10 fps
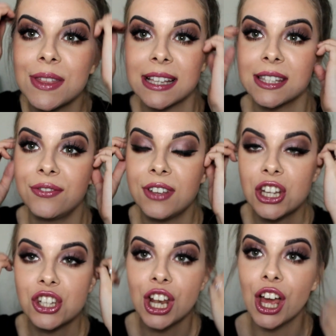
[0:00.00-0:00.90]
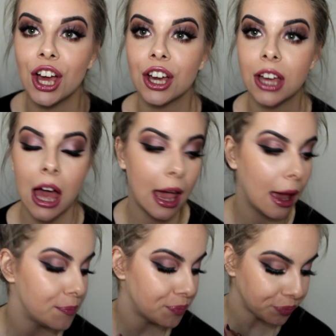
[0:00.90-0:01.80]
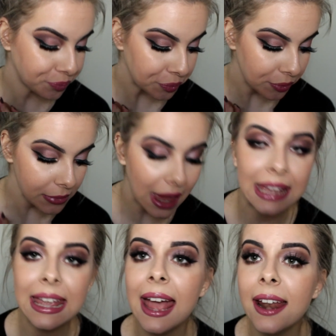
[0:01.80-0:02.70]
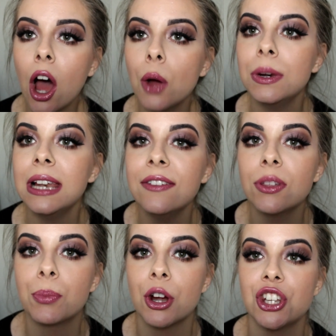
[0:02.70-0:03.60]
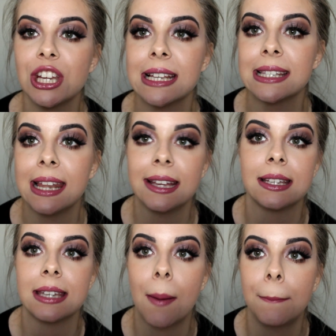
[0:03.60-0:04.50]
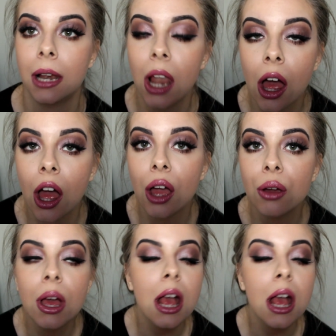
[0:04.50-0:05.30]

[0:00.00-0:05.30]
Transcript: that's the finished look. Again, I will leave the brushes linked down below,